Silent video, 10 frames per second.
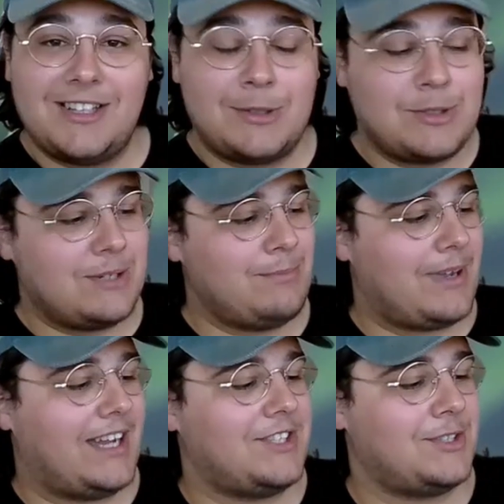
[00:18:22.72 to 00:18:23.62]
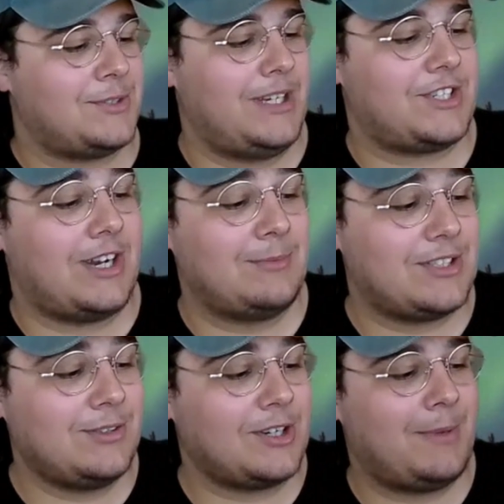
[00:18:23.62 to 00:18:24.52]
their little gym badges, which I'm
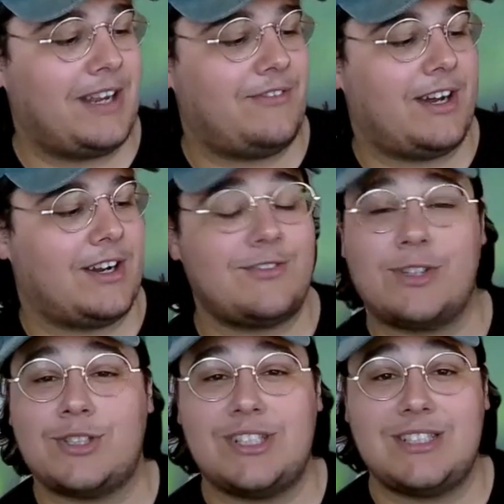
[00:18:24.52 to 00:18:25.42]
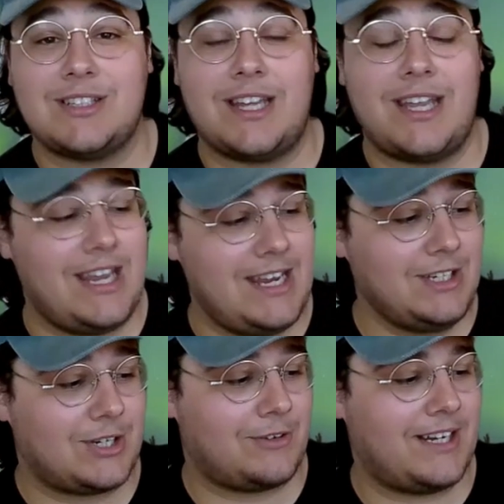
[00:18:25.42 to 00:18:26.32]
still going to make fun of because it is an
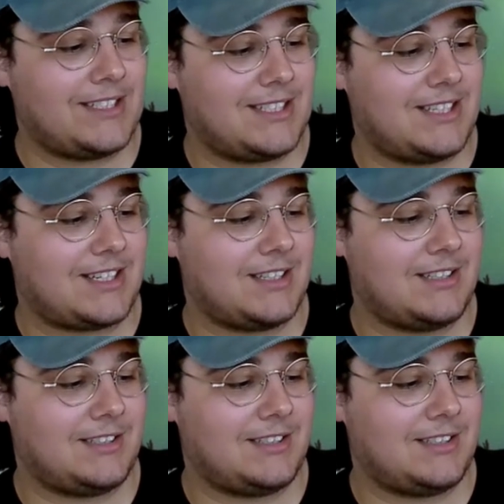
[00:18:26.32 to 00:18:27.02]
interesting